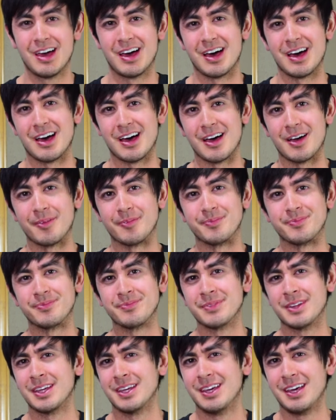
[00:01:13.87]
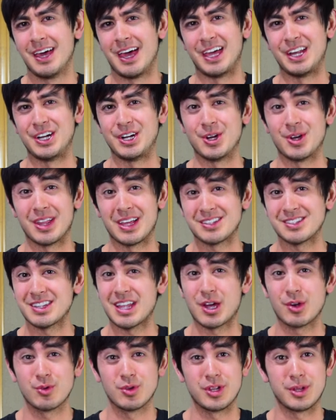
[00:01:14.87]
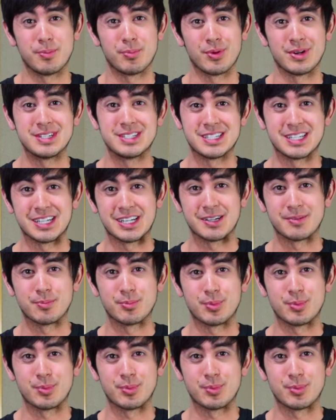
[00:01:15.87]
Um, and you know, that's not really printing.